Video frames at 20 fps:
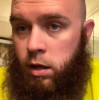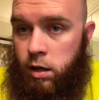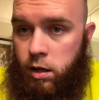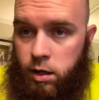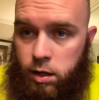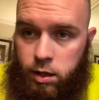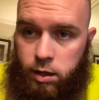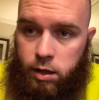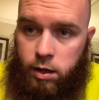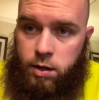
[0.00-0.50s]

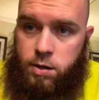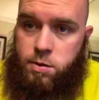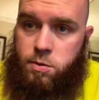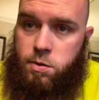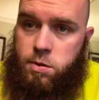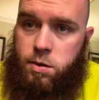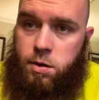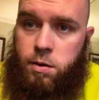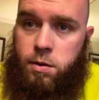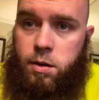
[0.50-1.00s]
Hey guys,
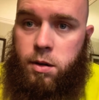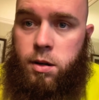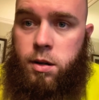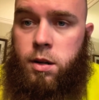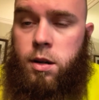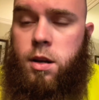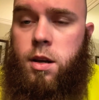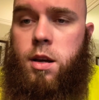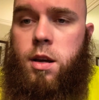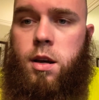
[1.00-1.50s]
what's going
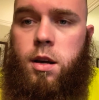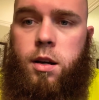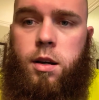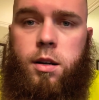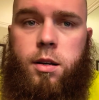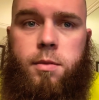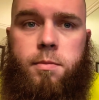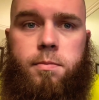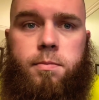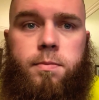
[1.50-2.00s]
on?
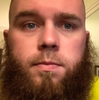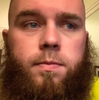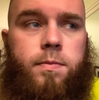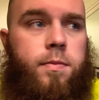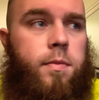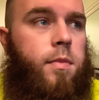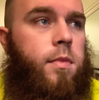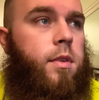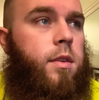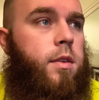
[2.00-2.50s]

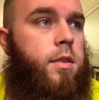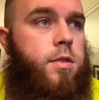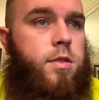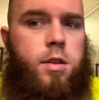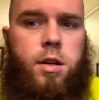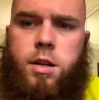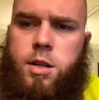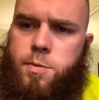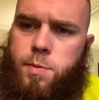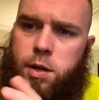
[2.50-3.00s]

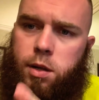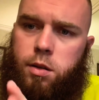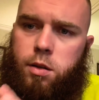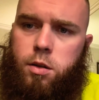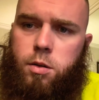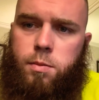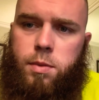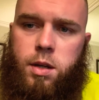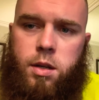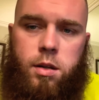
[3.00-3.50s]
Sorry it's been a
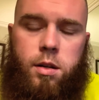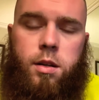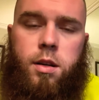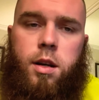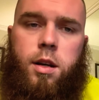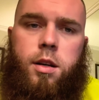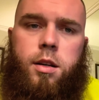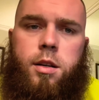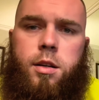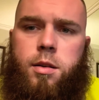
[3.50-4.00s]
little bit.
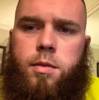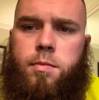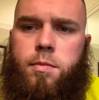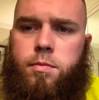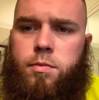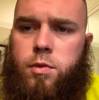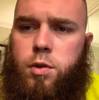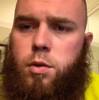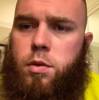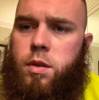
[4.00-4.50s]

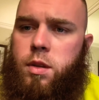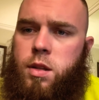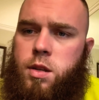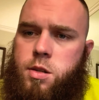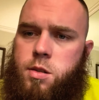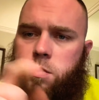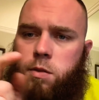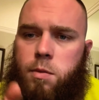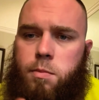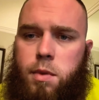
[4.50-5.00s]
Doing
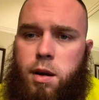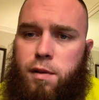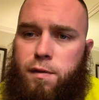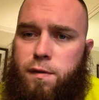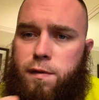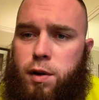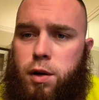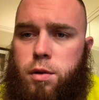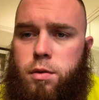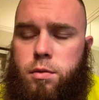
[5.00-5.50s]
this from my
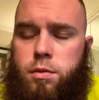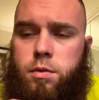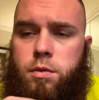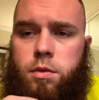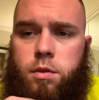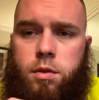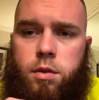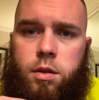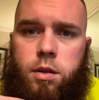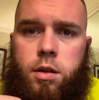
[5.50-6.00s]
phone
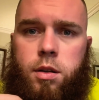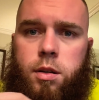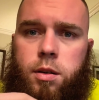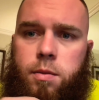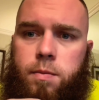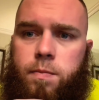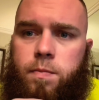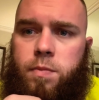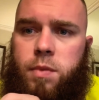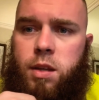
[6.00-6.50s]

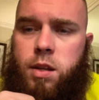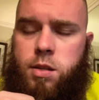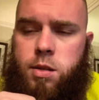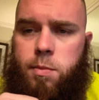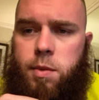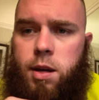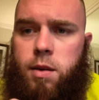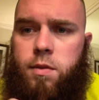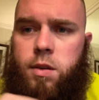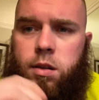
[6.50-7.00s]
because
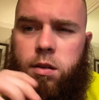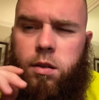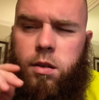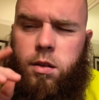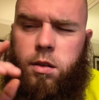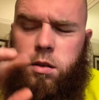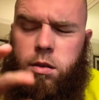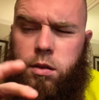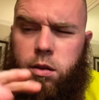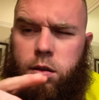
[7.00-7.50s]
I'm having
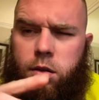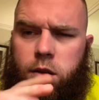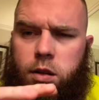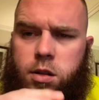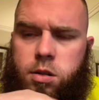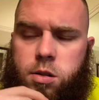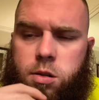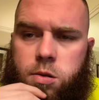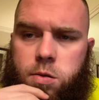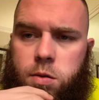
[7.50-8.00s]
a little
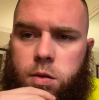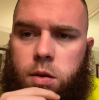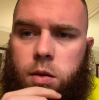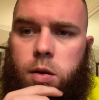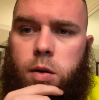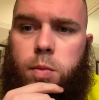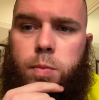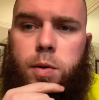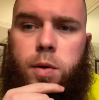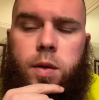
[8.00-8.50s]
issues with the
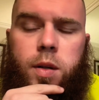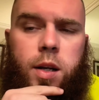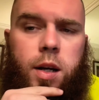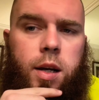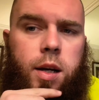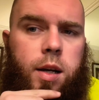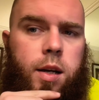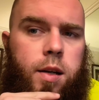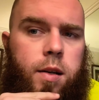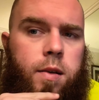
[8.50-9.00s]
GoPro that I
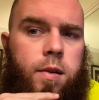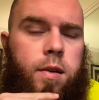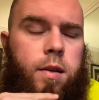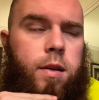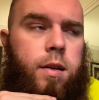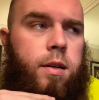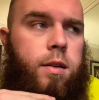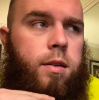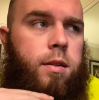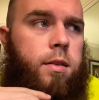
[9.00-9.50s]
had.
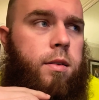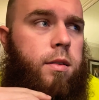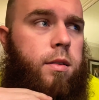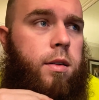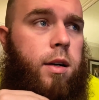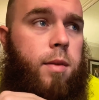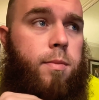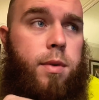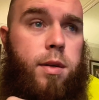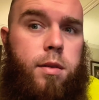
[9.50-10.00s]

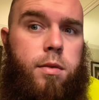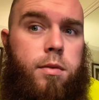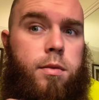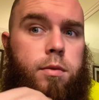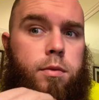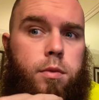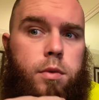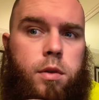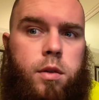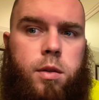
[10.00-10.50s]
I've been
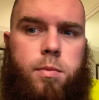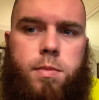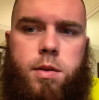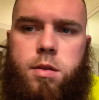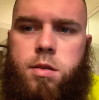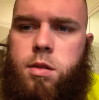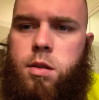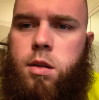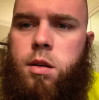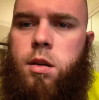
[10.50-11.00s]
really
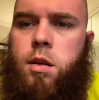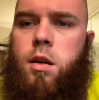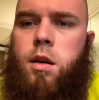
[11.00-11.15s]
busy